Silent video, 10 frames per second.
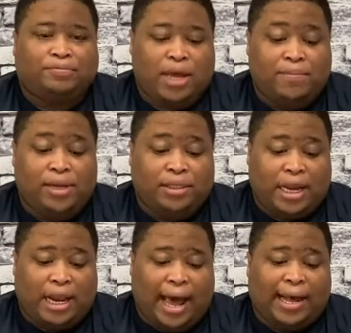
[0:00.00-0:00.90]
It means a
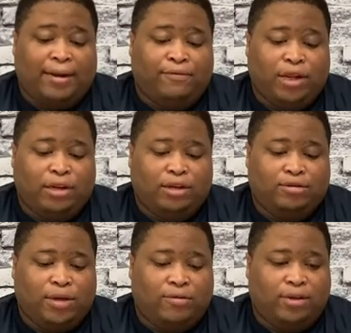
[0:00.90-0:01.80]
lot. It really do.
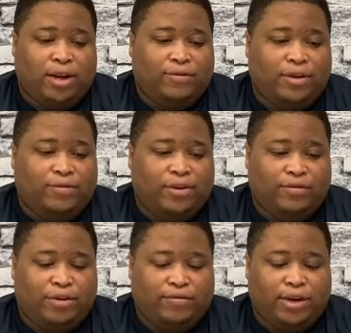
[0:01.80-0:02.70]
It really, really, really,
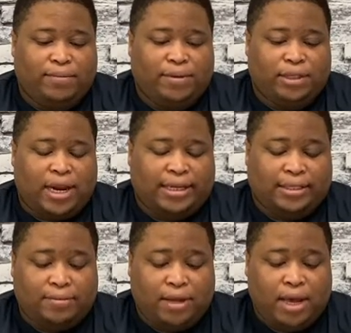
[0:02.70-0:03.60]
really, really means a lot
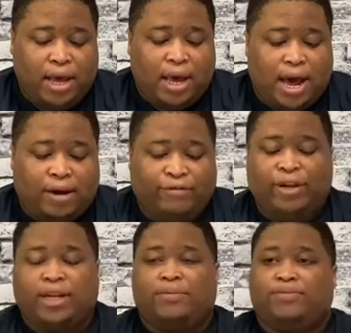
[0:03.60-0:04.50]
to me. I
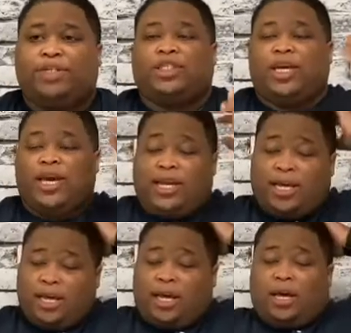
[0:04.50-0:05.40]
really appreciate it.